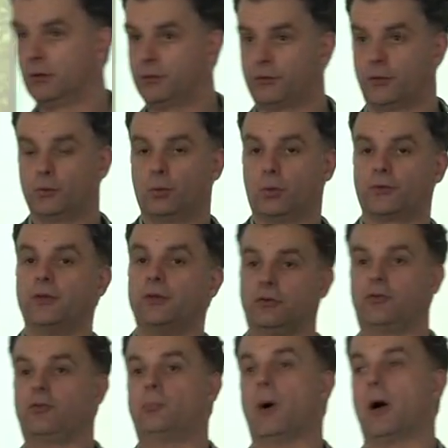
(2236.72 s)
So what
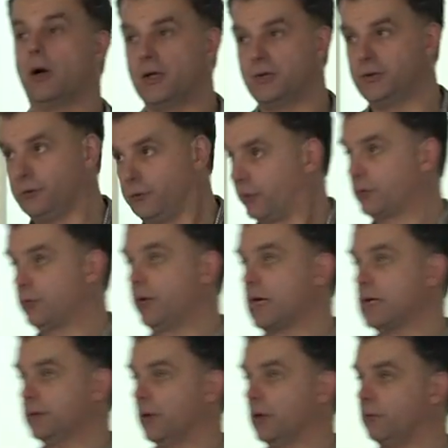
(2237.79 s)
inspired you to
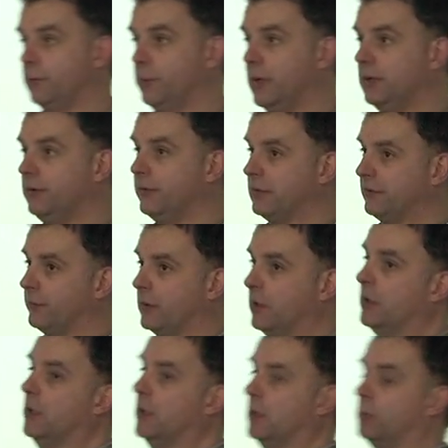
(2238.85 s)
create those pieces?
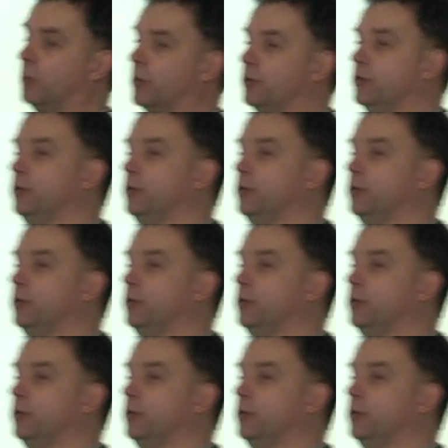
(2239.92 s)
What